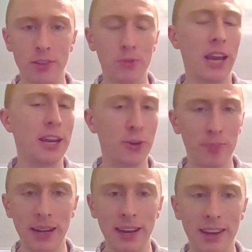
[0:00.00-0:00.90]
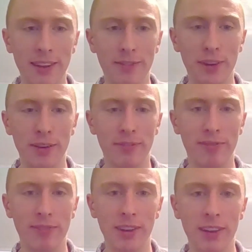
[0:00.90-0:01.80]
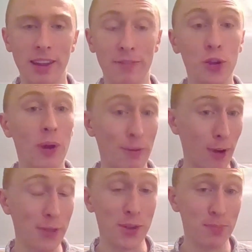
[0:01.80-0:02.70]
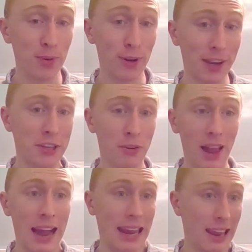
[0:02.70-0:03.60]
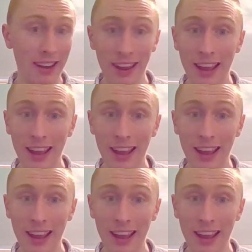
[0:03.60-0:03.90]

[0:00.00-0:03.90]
So take your pick. If you have read this book and you like it,